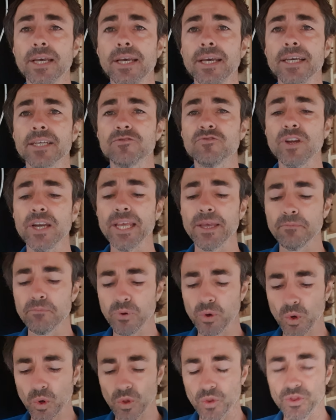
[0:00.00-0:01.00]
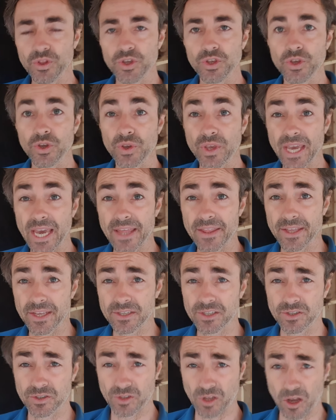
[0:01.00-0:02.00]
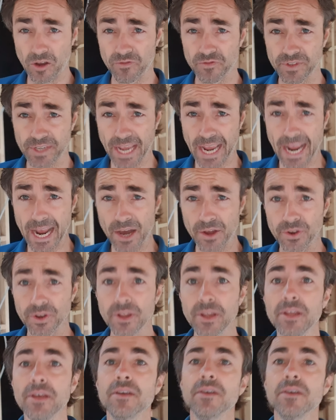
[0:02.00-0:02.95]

It's really important that you get this stuff down,